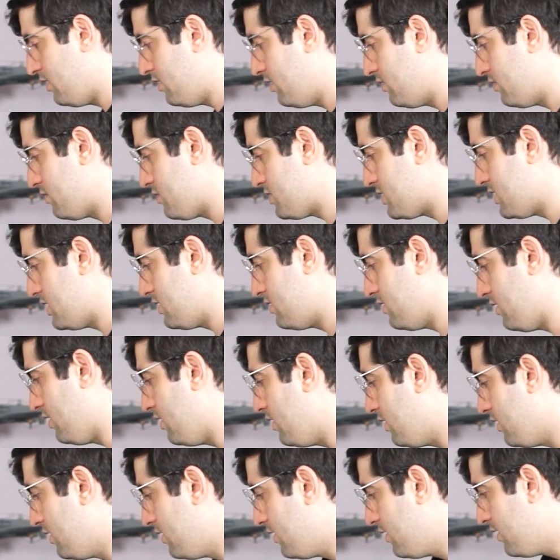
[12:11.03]
Rosetta.
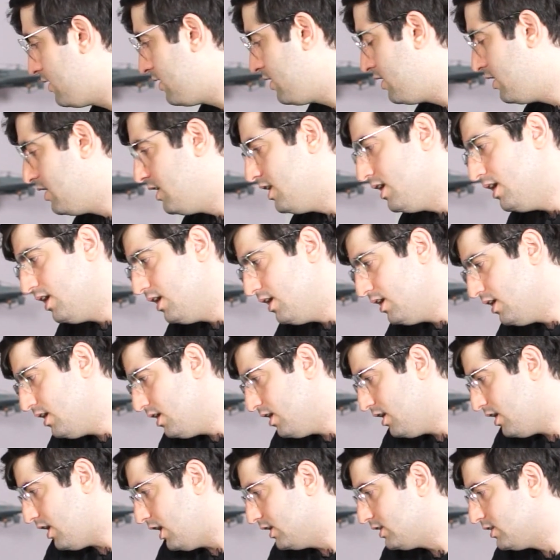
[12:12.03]

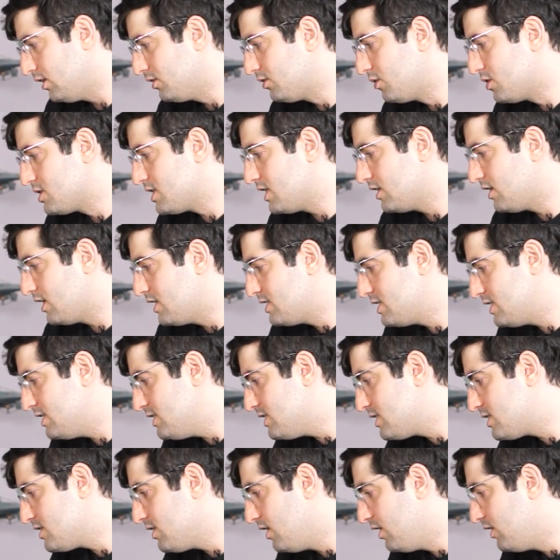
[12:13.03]
I thought Rosetta is
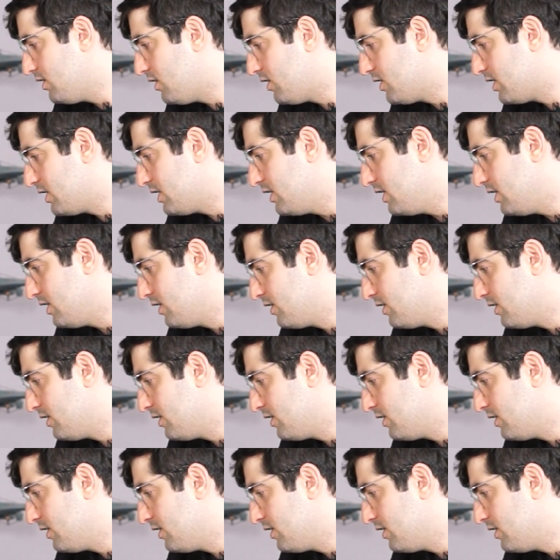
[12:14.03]
installed already.